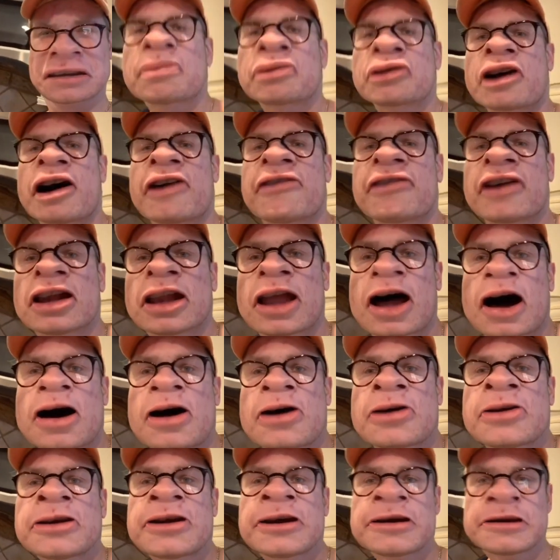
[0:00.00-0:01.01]

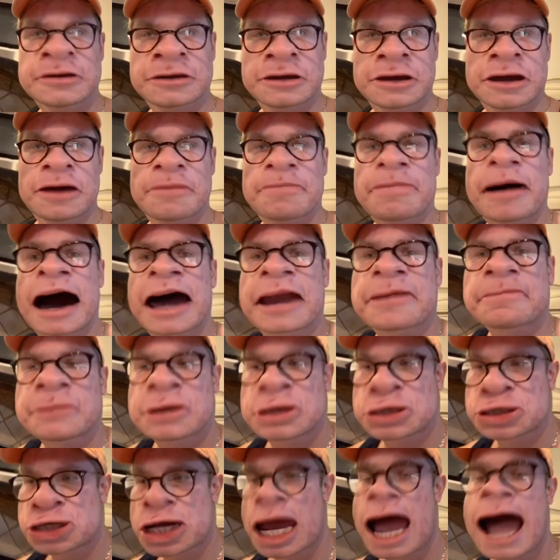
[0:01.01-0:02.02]
Provolone,
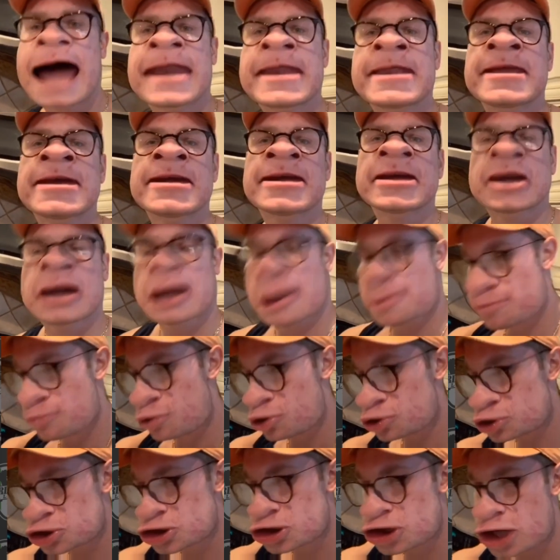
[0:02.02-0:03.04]
Parmesan,
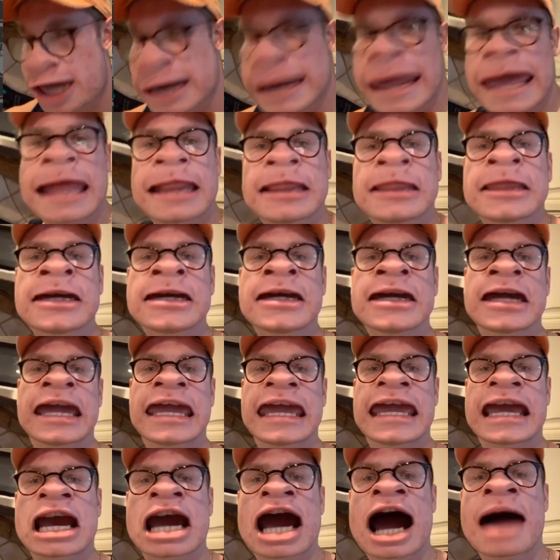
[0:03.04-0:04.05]
mozzarella,
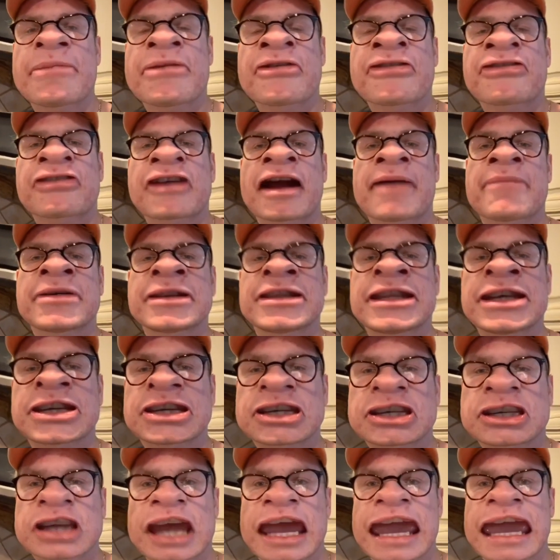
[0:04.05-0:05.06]
it come from the
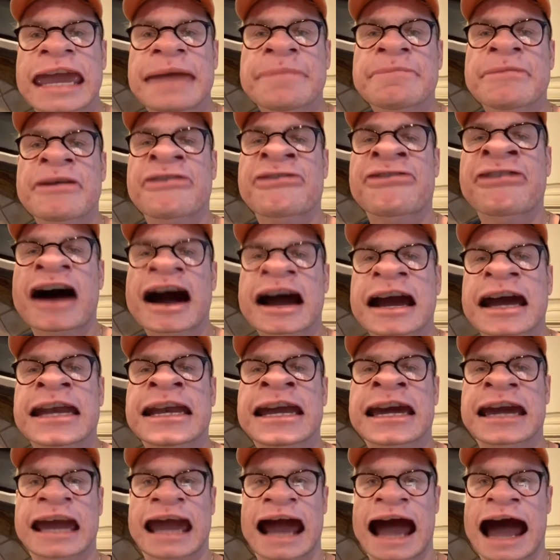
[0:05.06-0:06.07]
same
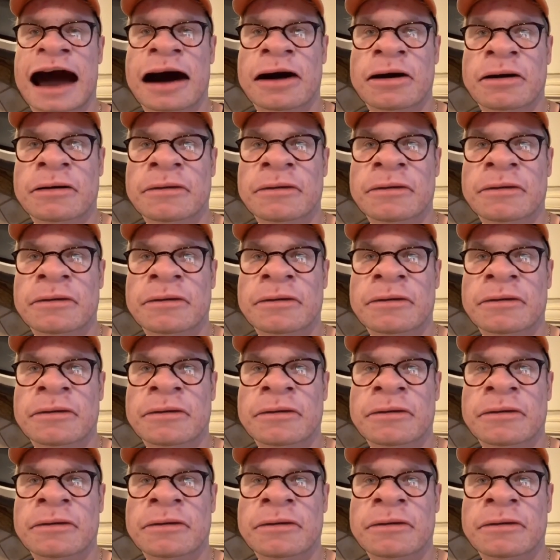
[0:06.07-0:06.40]
fucking cow.